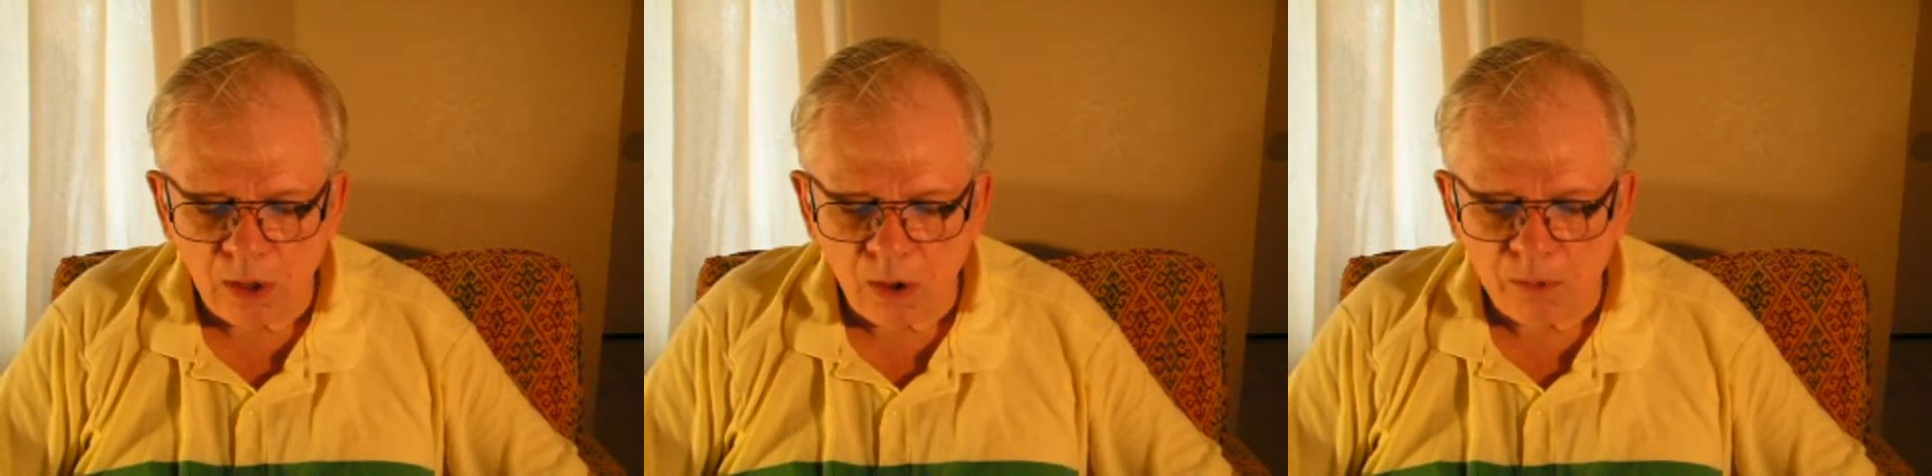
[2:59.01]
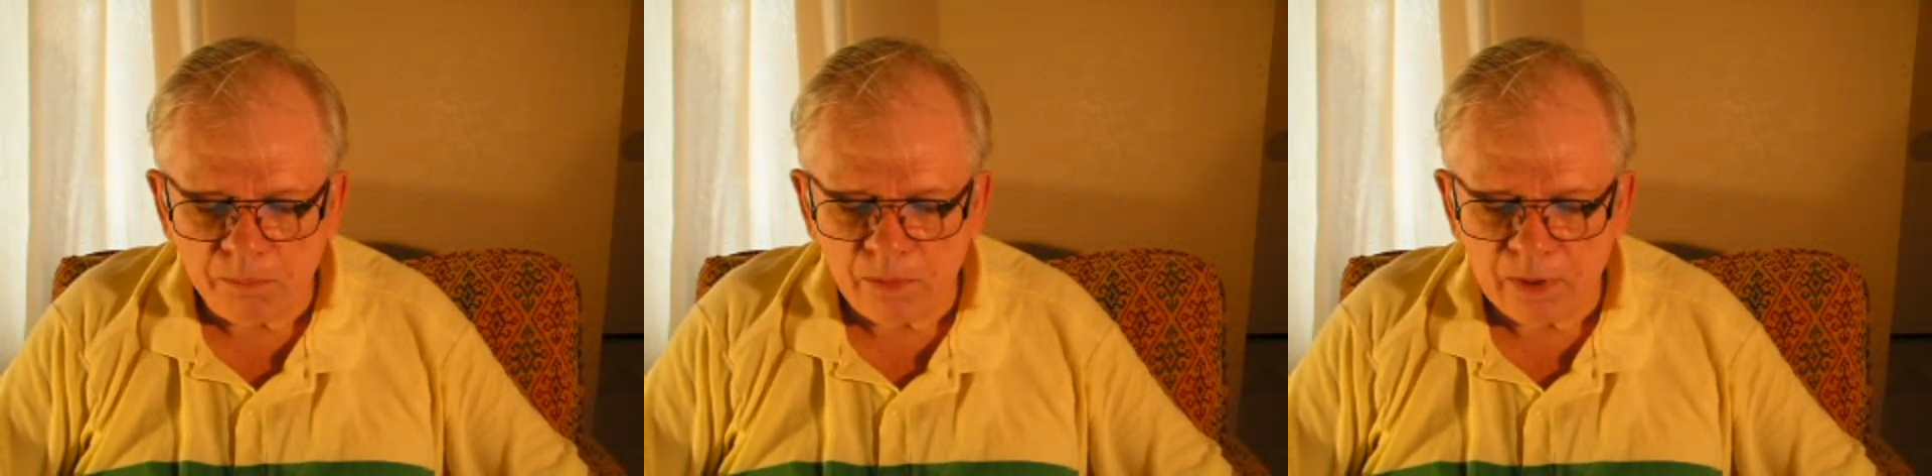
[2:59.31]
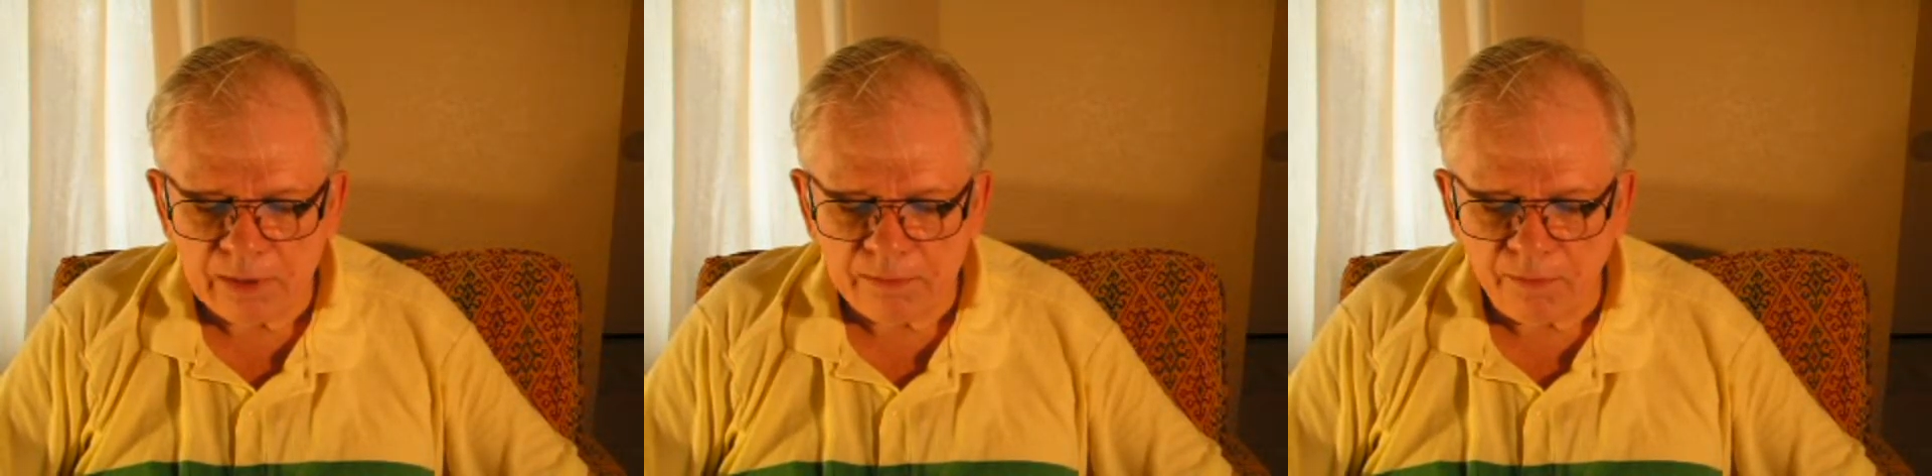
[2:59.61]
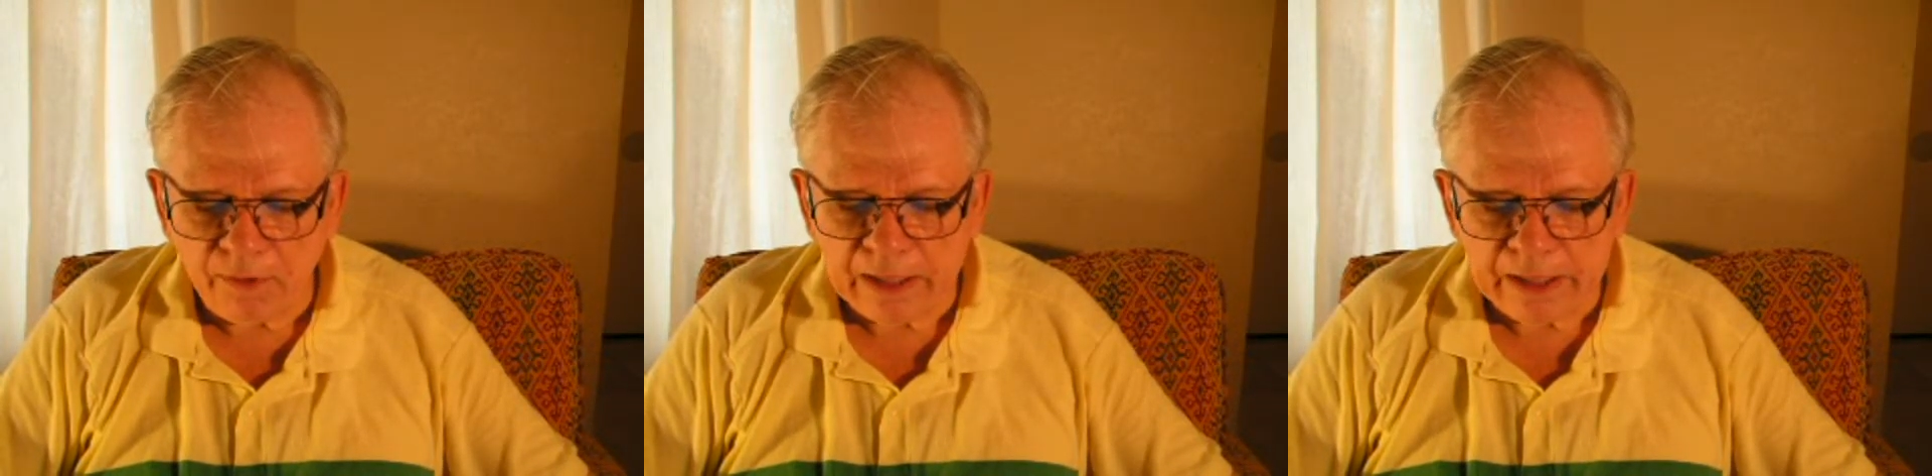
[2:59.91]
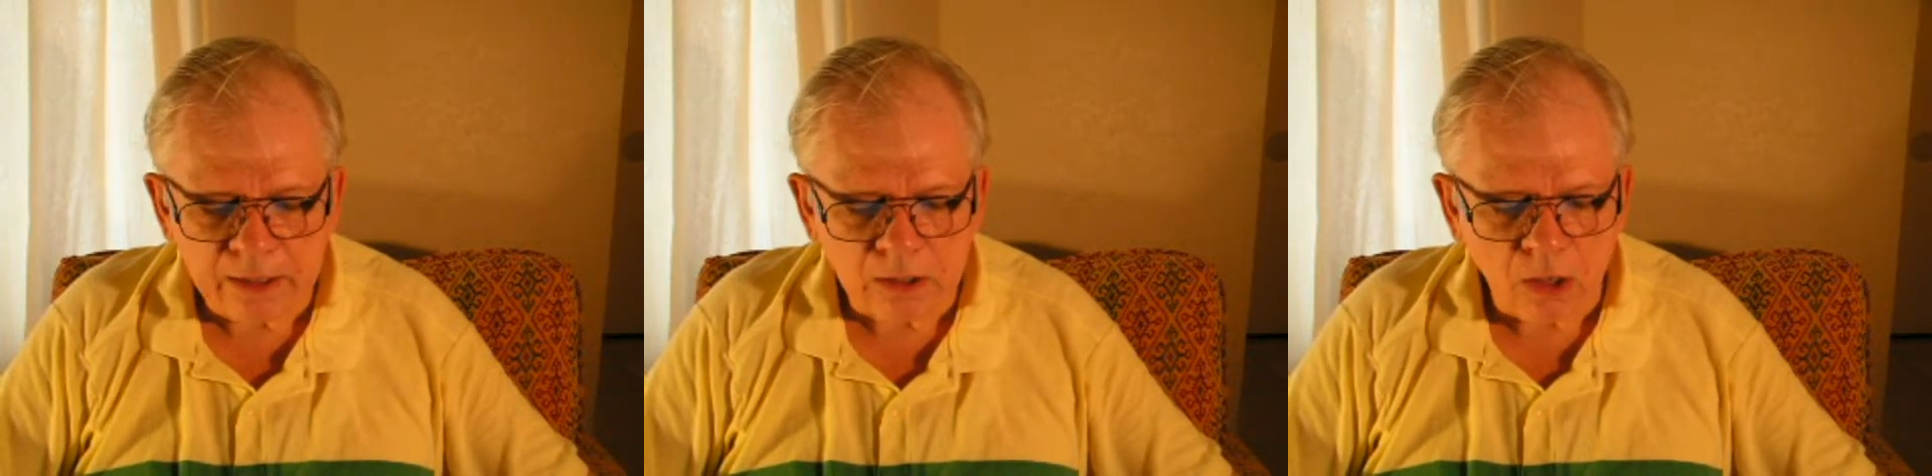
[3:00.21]
cool home with
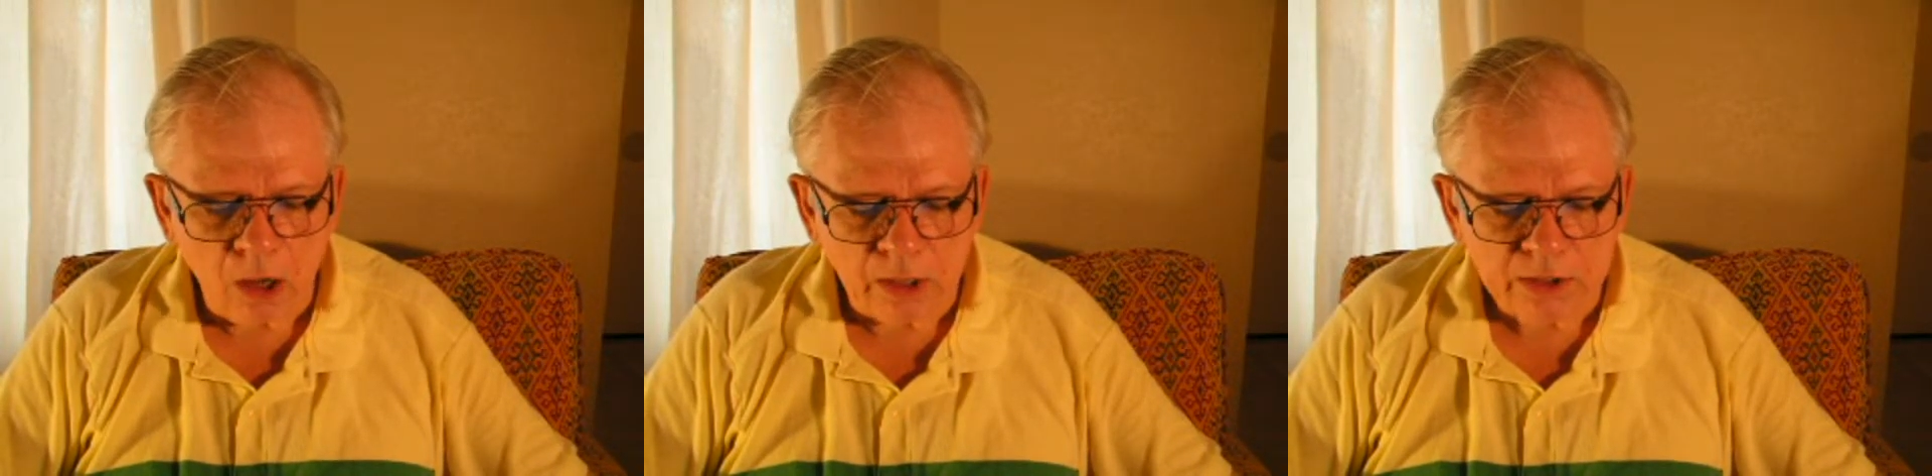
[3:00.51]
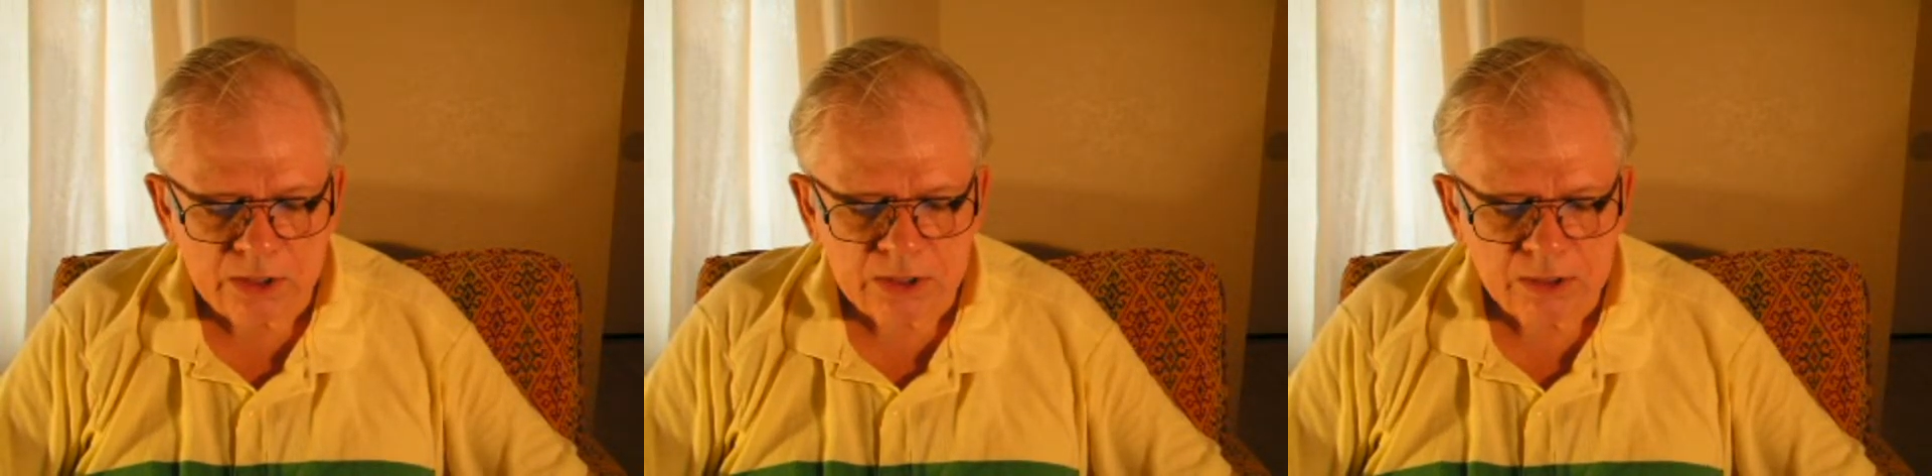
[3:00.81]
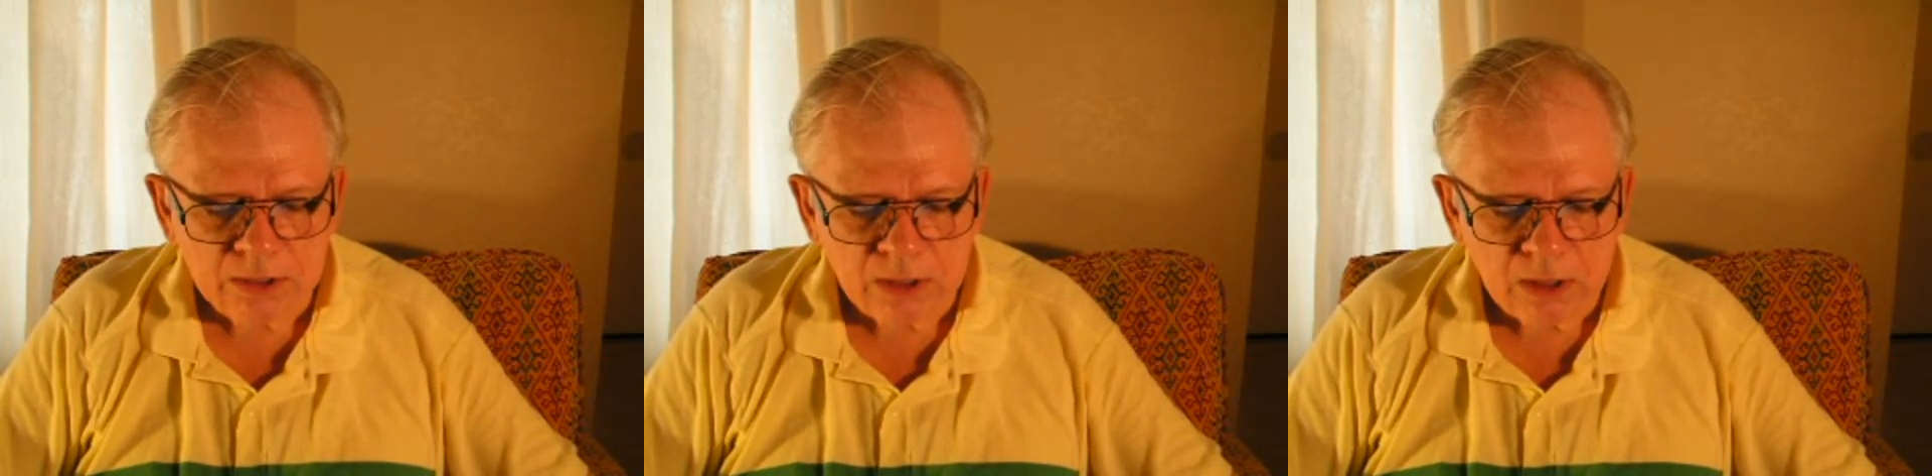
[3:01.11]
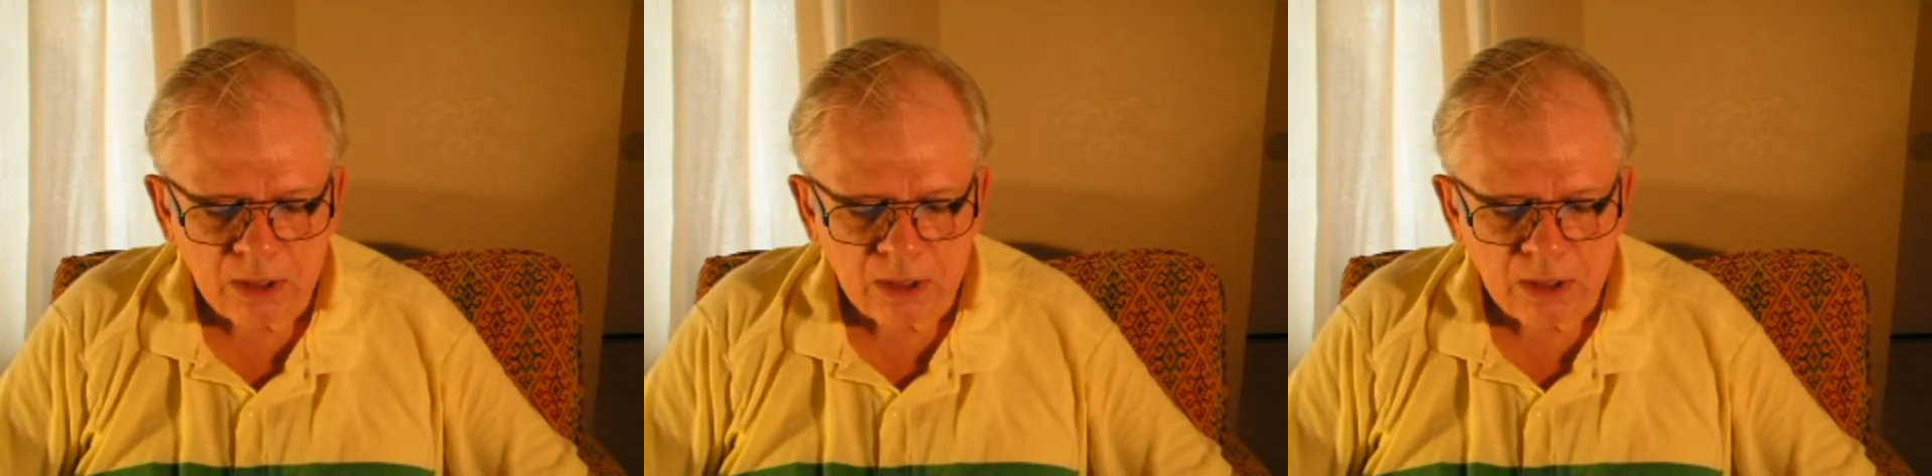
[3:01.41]
very little cost.